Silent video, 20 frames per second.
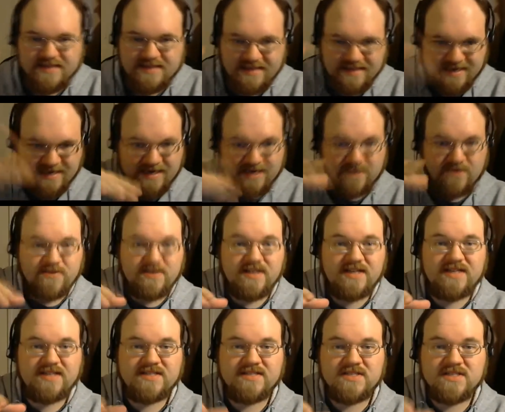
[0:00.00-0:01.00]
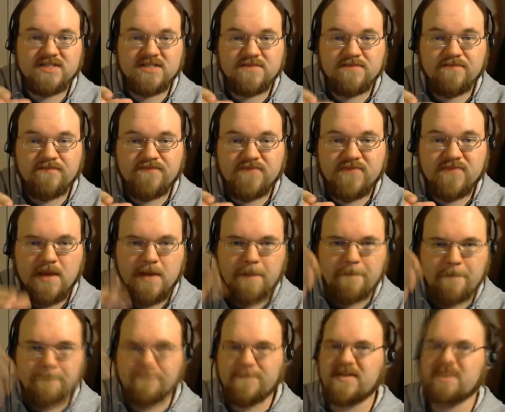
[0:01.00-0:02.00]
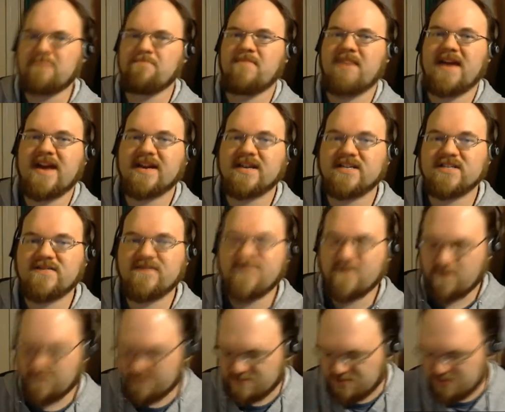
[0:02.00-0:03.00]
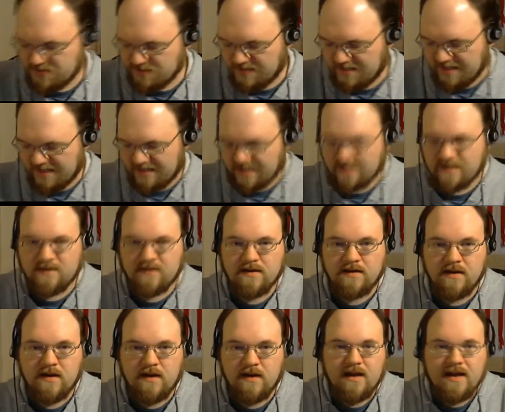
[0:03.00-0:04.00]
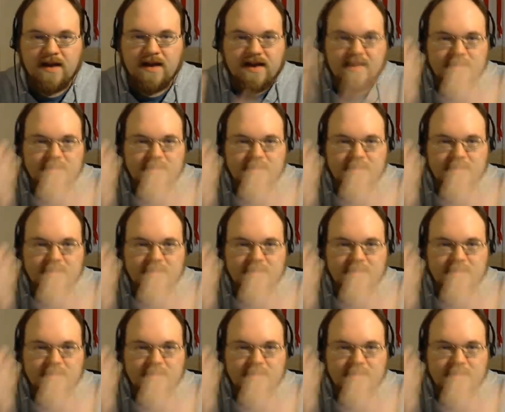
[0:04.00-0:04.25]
Get on your knees, bend back as far as you can, and